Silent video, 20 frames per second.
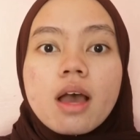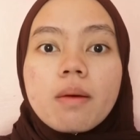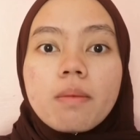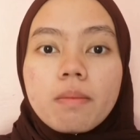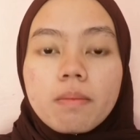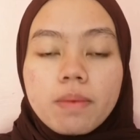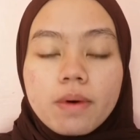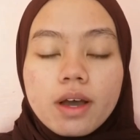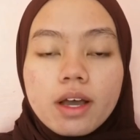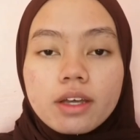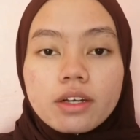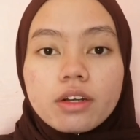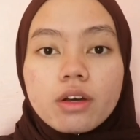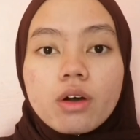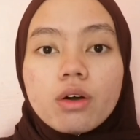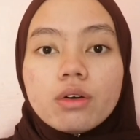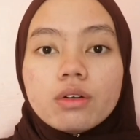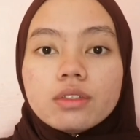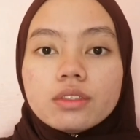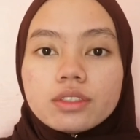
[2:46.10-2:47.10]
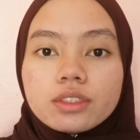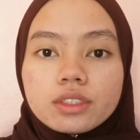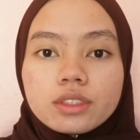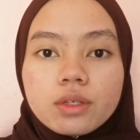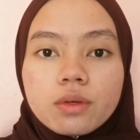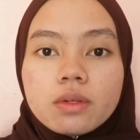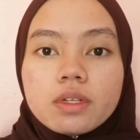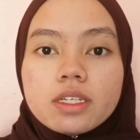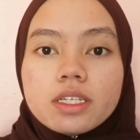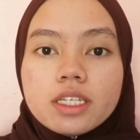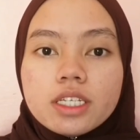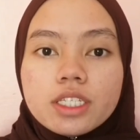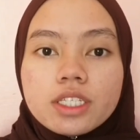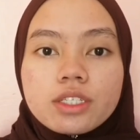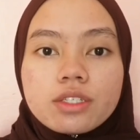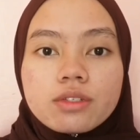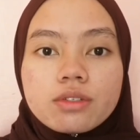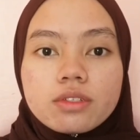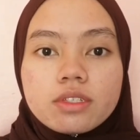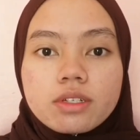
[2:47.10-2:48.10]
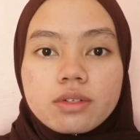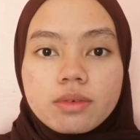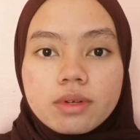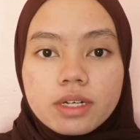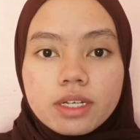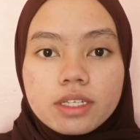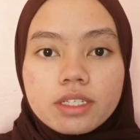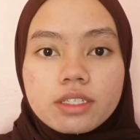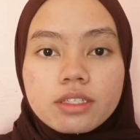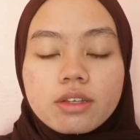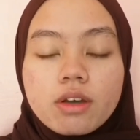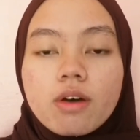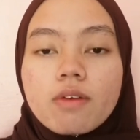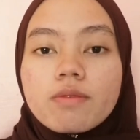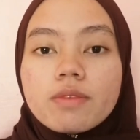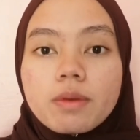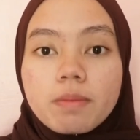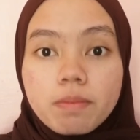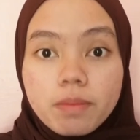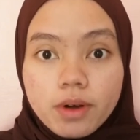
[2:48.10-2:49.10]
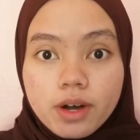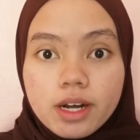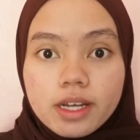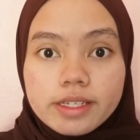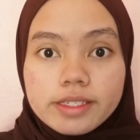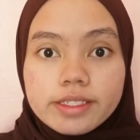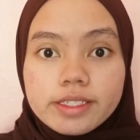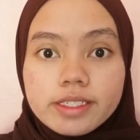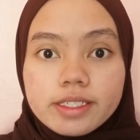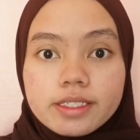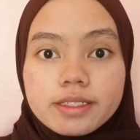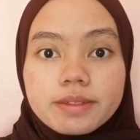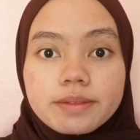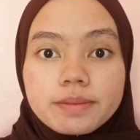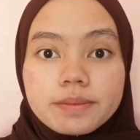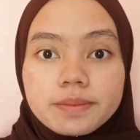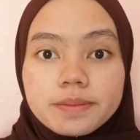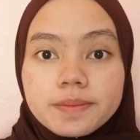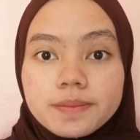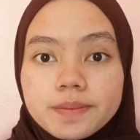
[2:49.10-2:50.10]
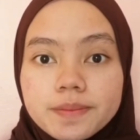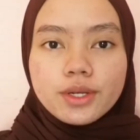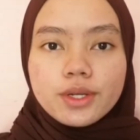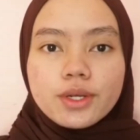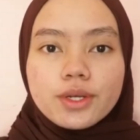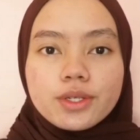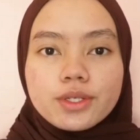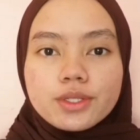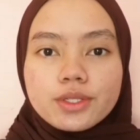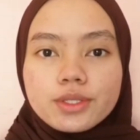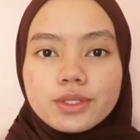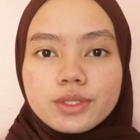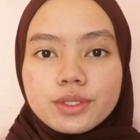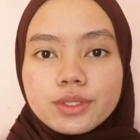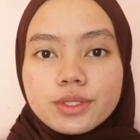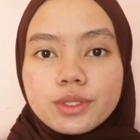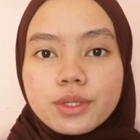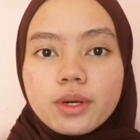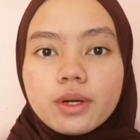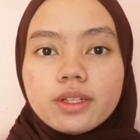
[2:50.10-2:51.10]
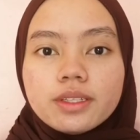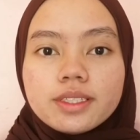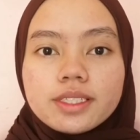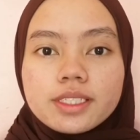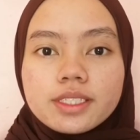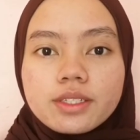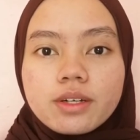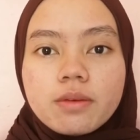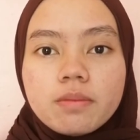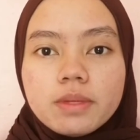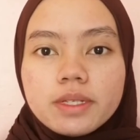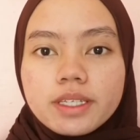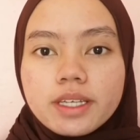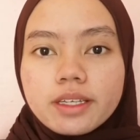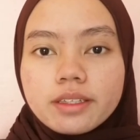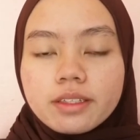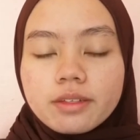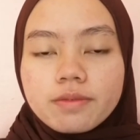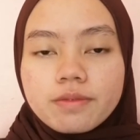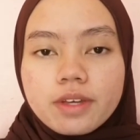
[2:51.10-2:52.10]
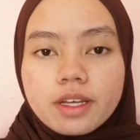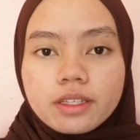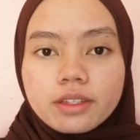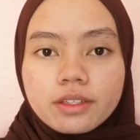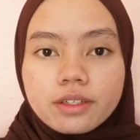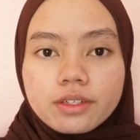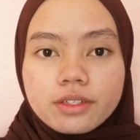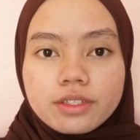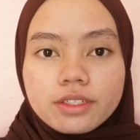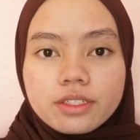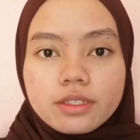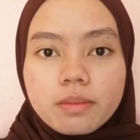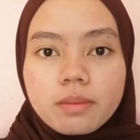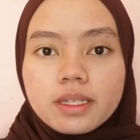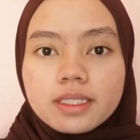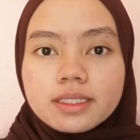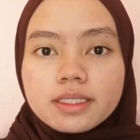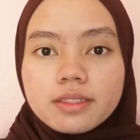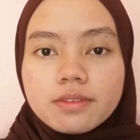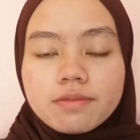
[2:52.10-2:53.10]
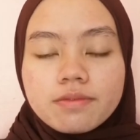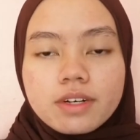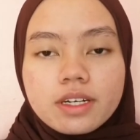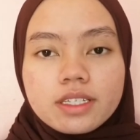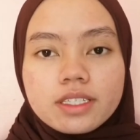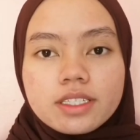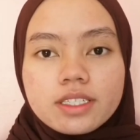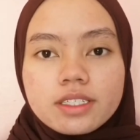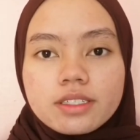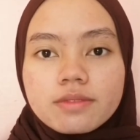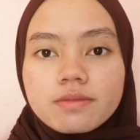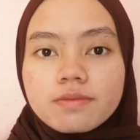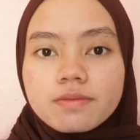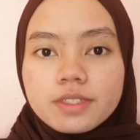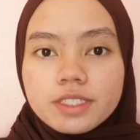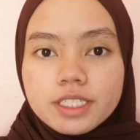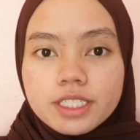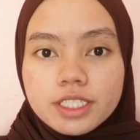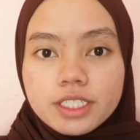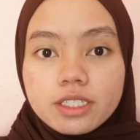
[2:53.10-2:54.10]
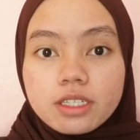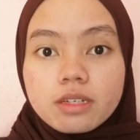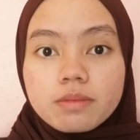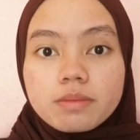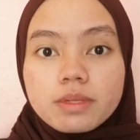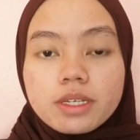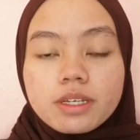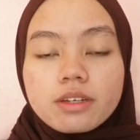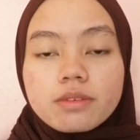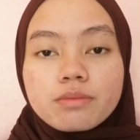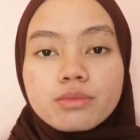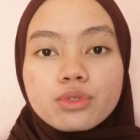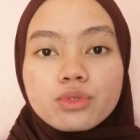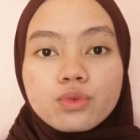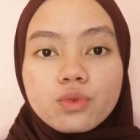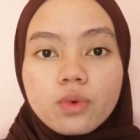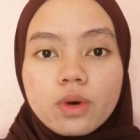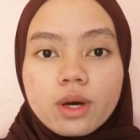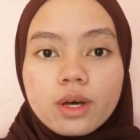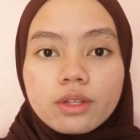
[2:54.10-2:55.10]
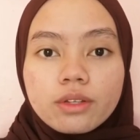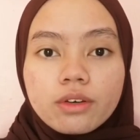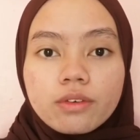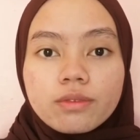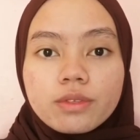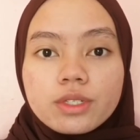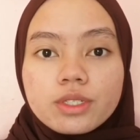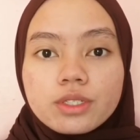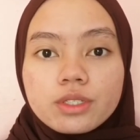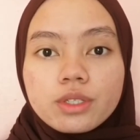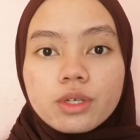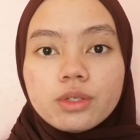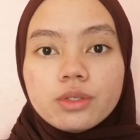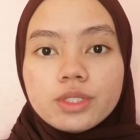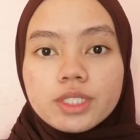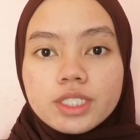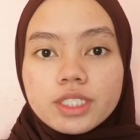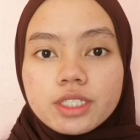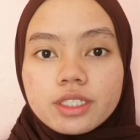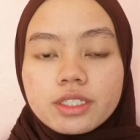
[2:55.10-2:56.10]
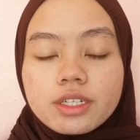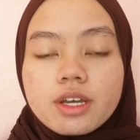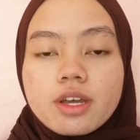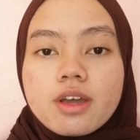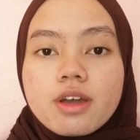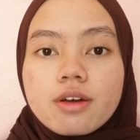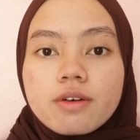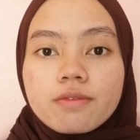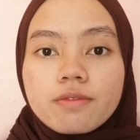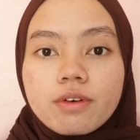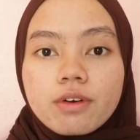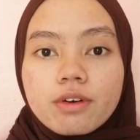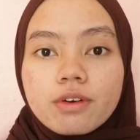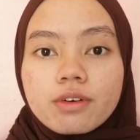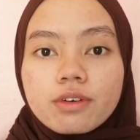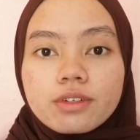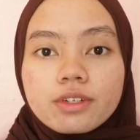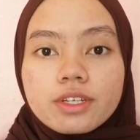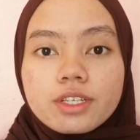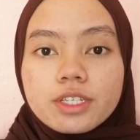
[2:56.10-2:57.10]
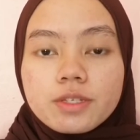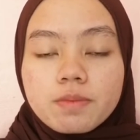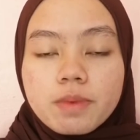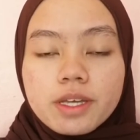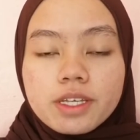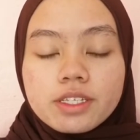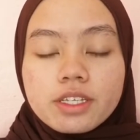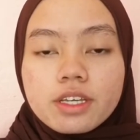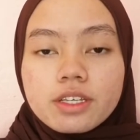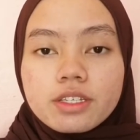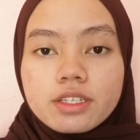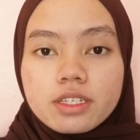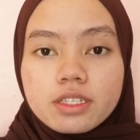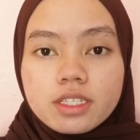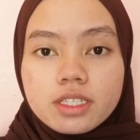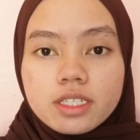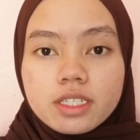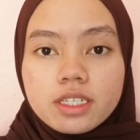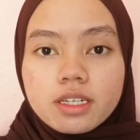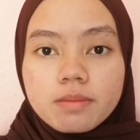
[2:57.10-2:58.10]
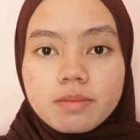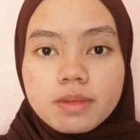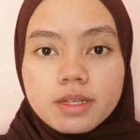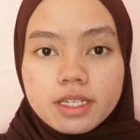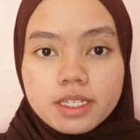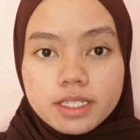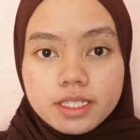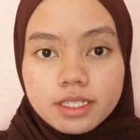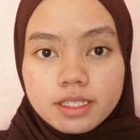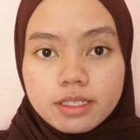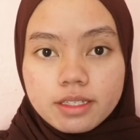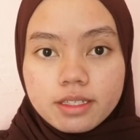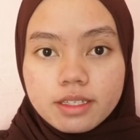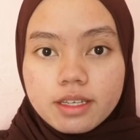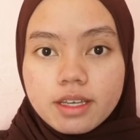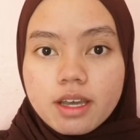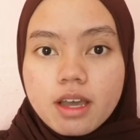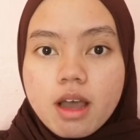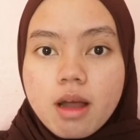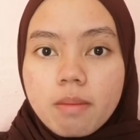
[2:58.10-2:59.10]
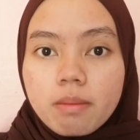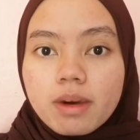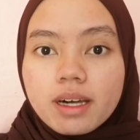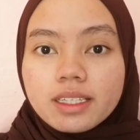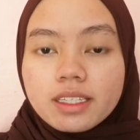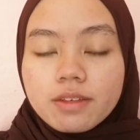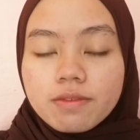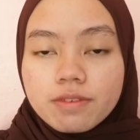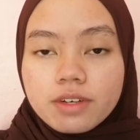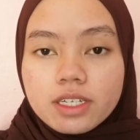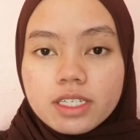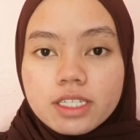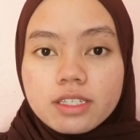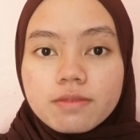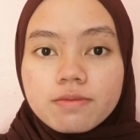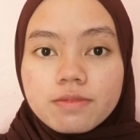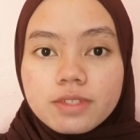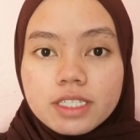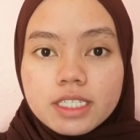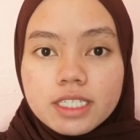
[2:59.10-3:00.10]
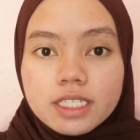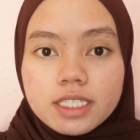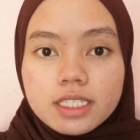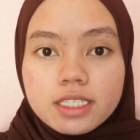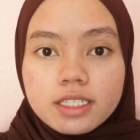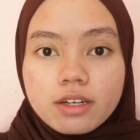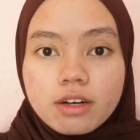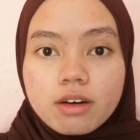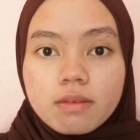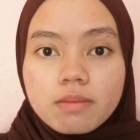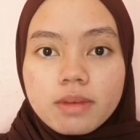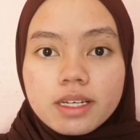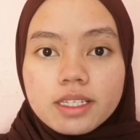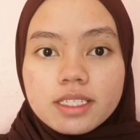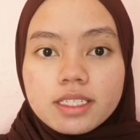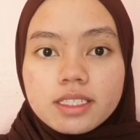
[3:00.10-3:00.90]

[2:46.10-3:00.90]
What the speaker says: but also leads to the raise of the price. Due to all these complicated factors, multifunction furniture becomes one of the solutions for space sustainability. Multifunction furniture combines